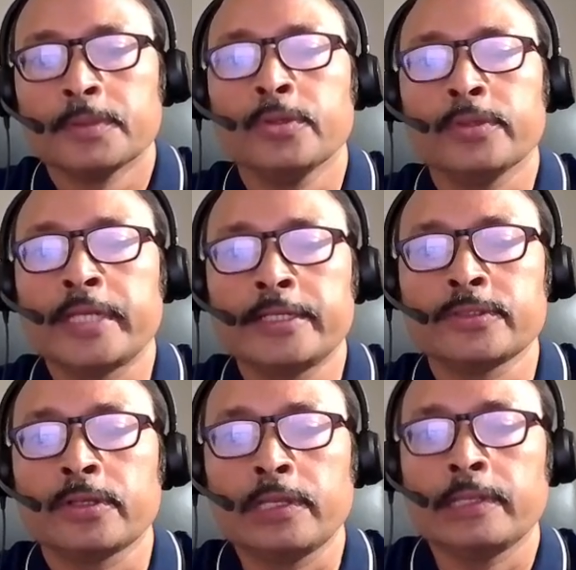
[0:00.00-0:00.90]
No, that
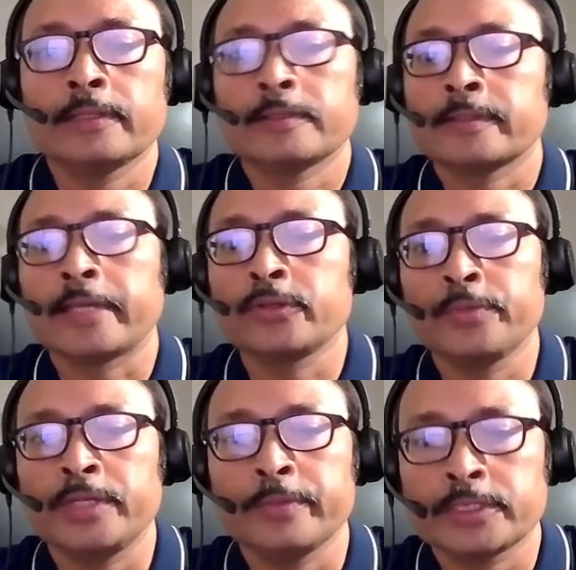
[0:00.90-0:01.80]
is all. Thank you
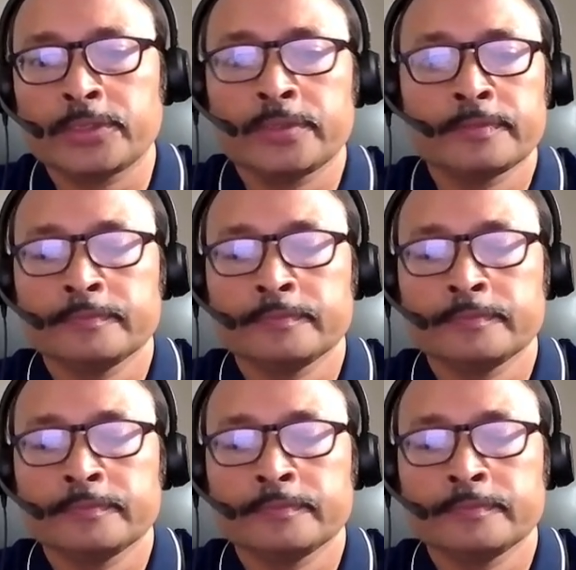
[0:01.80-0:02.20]
very much.